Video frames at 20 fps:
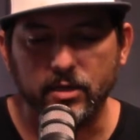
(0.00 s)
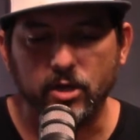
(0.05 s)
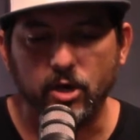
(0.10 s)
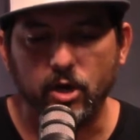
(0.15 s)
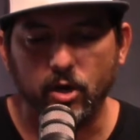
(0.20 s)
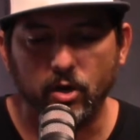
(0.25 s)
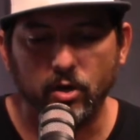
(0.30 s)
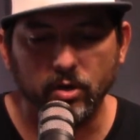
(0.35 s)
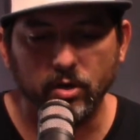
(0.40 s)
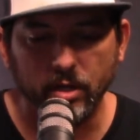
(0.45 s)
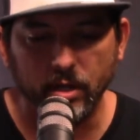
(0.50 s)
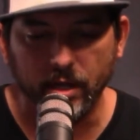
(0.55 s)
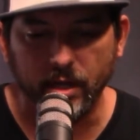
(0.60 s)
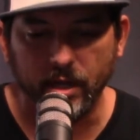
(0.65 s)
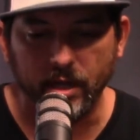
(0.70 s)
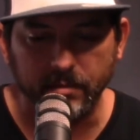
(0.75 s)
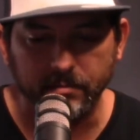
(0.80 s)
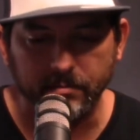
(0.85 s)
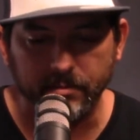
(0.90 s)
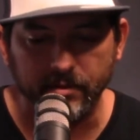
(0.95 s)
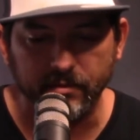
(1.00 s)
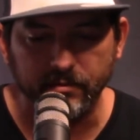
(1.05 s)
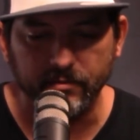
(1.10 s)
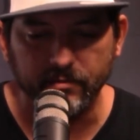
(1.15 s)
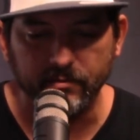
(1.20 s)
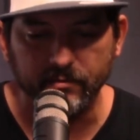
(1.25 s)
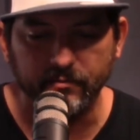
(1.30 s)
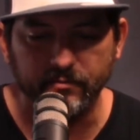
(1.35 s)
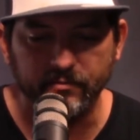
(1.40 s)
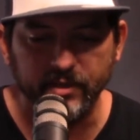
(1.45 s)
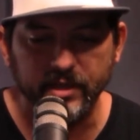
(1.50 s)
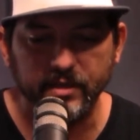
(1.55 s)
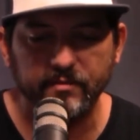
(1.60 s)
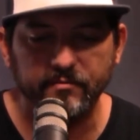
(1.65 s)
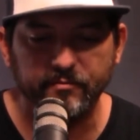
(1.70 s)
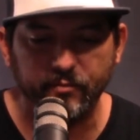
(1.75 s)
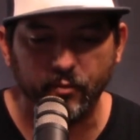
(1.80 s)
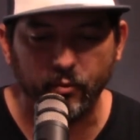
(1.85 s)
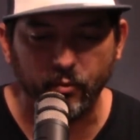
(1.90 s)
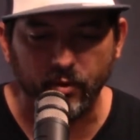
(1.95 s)
call up via
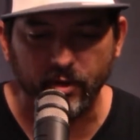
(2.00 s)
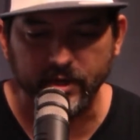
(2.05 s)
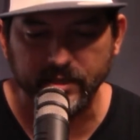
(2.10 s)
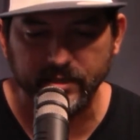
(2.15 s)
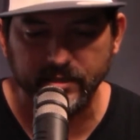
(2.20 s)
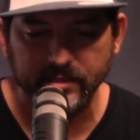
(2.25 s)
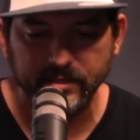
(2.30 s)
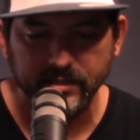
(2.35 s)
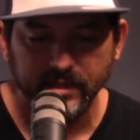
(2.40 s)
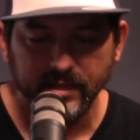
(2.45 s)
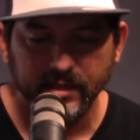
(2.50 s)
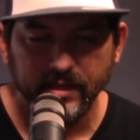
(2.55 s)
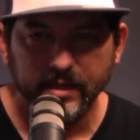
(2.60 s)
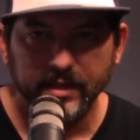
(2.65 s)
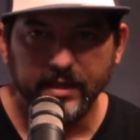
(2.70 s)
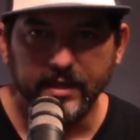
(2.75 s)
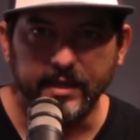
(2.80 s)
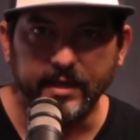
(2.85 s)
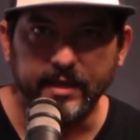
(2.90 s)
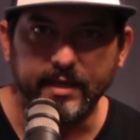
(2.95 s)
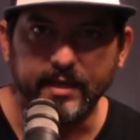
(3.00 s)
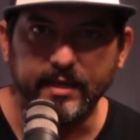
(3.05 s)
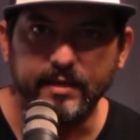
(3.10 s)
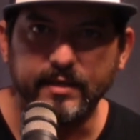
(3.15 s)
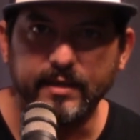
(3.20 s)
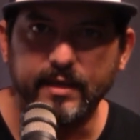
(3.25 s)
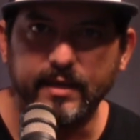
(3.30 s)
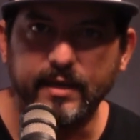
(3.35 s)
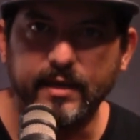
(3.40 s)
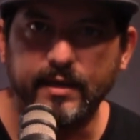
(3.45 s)
voice and